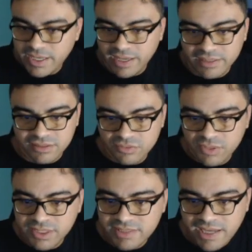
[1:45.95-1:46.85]
nice it's
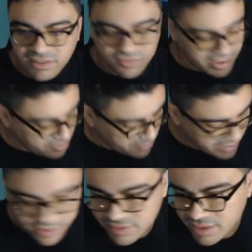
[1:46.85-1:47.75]
really satisfying the way
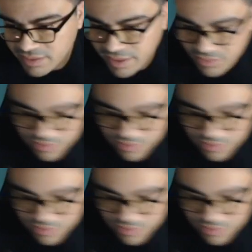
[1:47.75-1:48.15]
they set that all